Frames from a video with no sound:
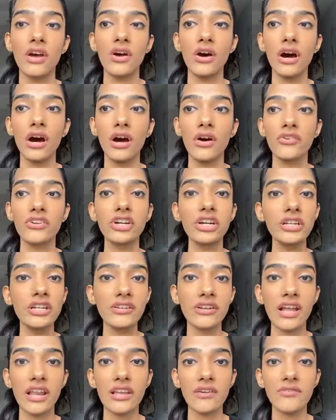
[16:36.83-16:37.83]
really
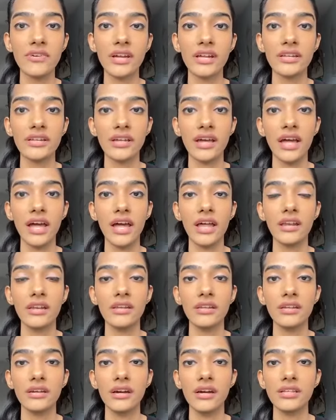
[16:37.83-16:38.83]
relevant
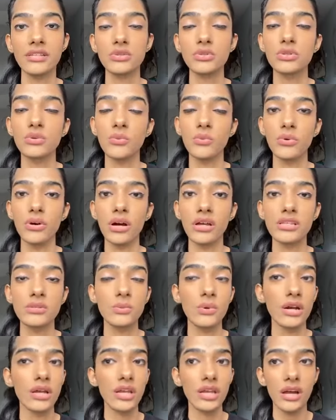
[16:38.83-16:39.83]
and it's
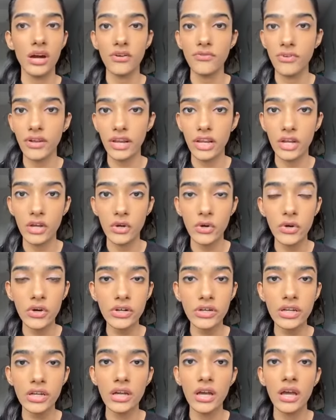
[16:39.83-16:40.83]
working out very
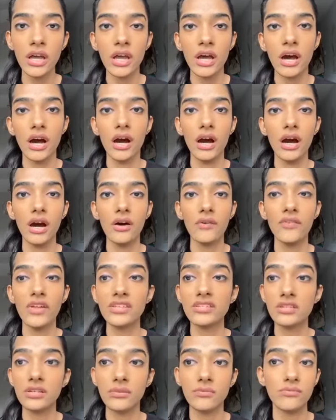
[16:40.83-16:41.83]
good.
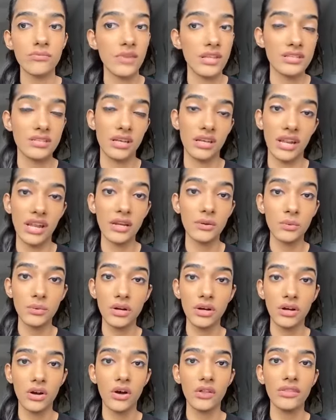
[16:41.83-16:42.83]
That's a great
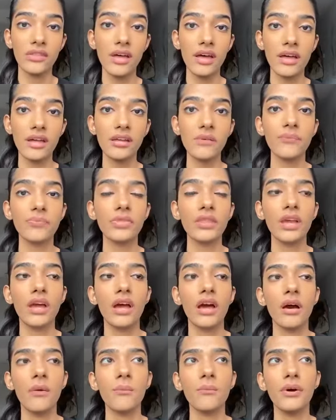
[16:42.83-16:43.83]
work on there.
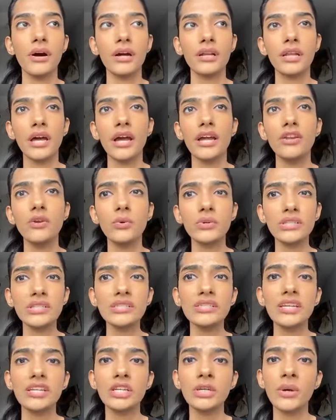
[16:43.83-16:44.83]
But I
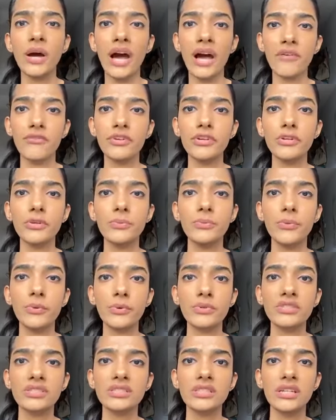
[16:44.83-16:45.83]
noticed that you haven't
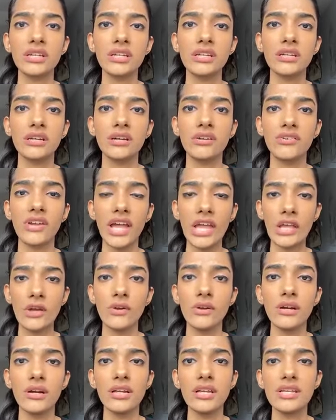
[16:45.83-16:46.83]
posted
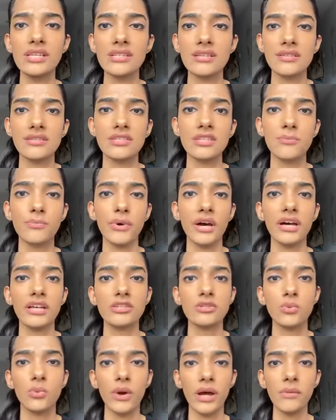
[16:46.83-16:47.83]
regularly since the
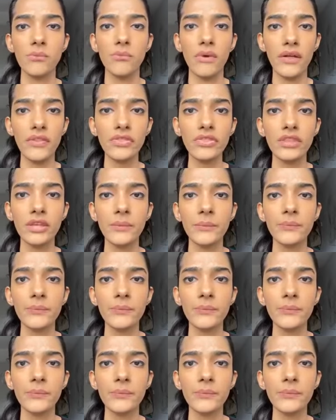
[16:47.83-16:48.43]
past 1 month.